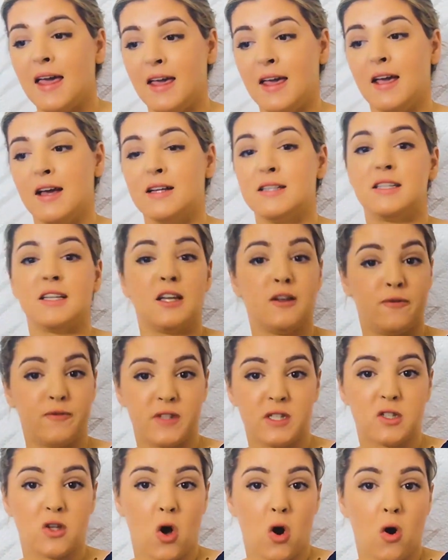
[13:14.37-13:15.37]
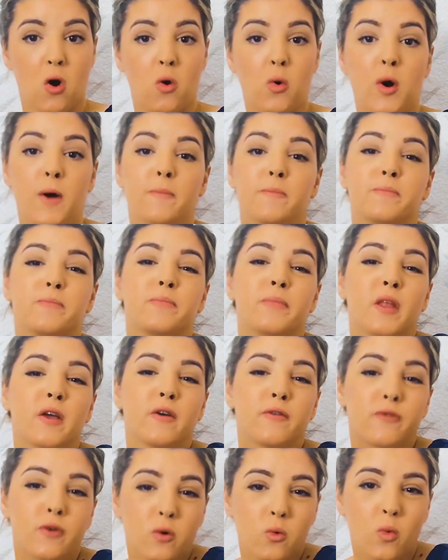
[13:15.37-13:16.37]
and if so,
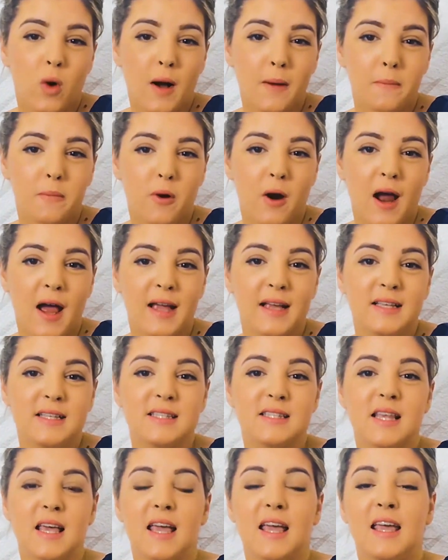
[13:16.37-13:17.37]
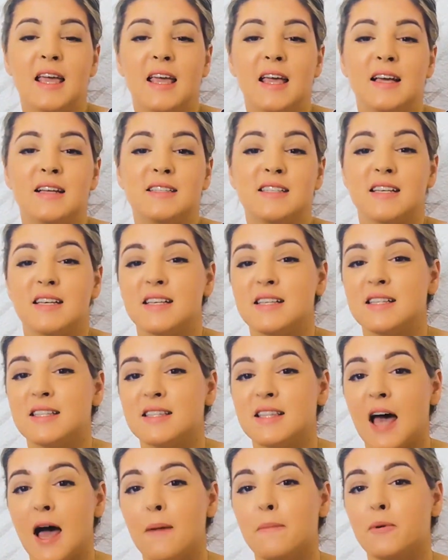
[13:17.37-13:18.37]
for what price, and
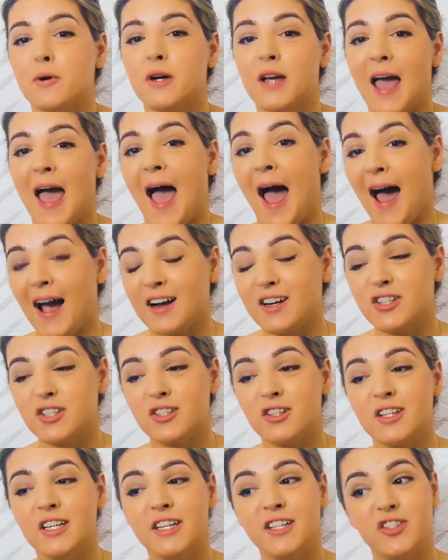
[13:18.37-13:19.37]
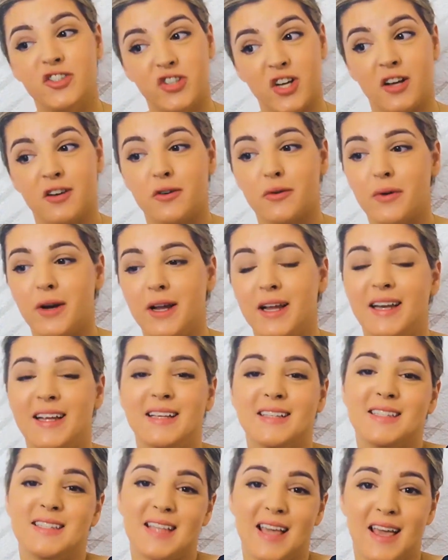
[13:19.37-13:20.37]
is that book actually
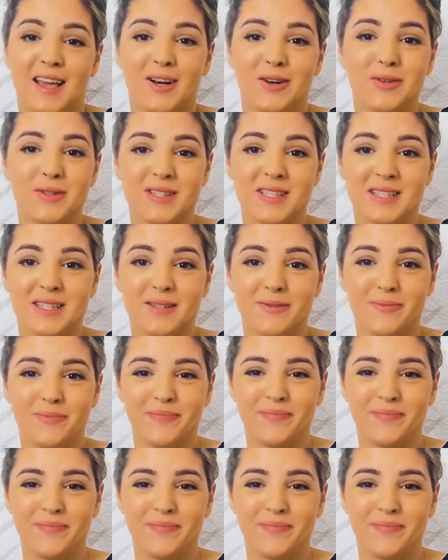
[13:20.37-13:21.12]
generating sales?